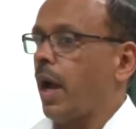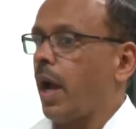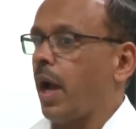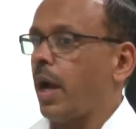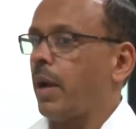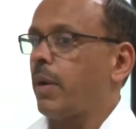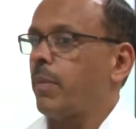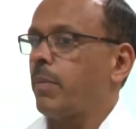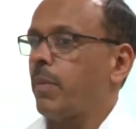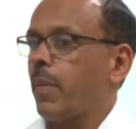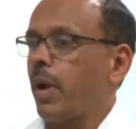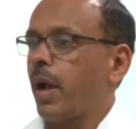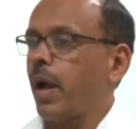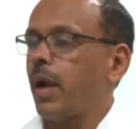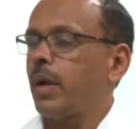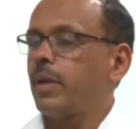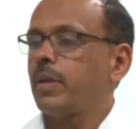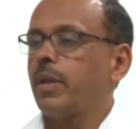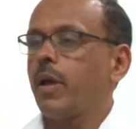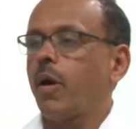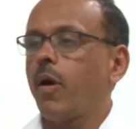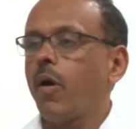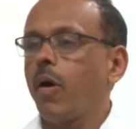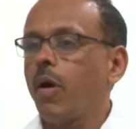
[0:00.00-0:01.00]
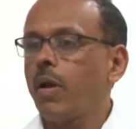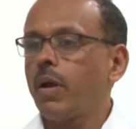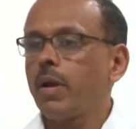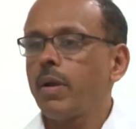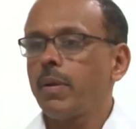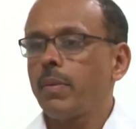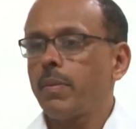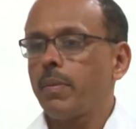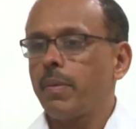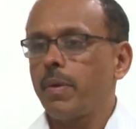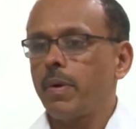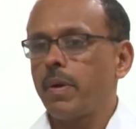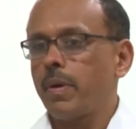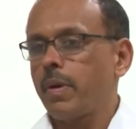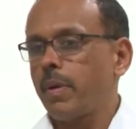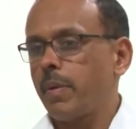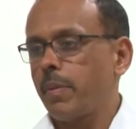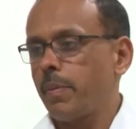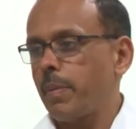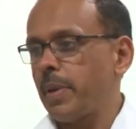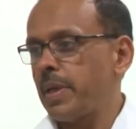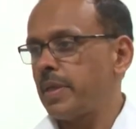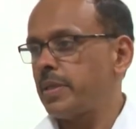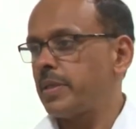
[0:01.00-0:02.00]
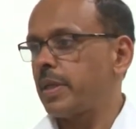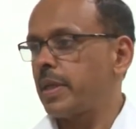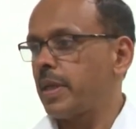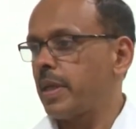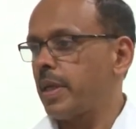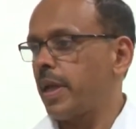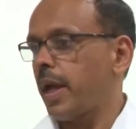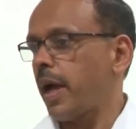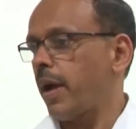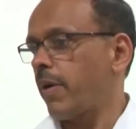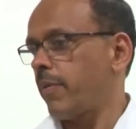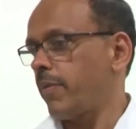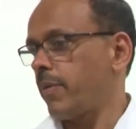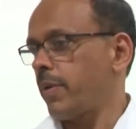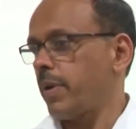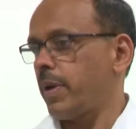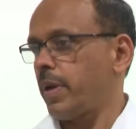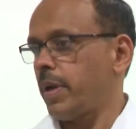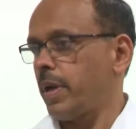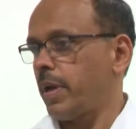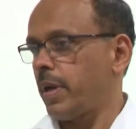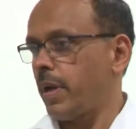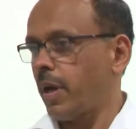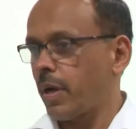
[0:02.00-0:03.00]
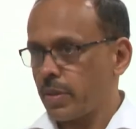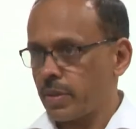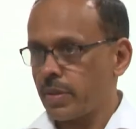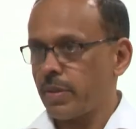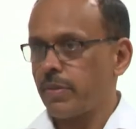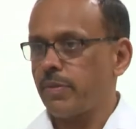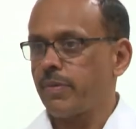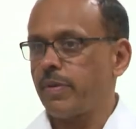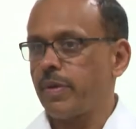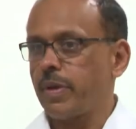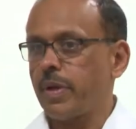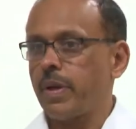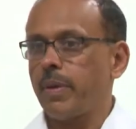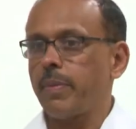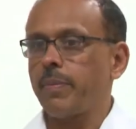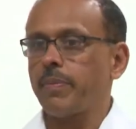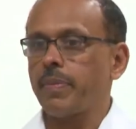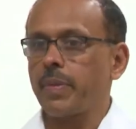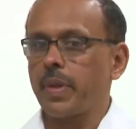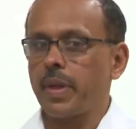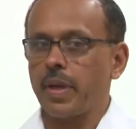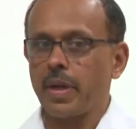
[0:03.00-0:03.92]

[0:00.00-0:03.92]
and, and they all uh, basically have lots of um,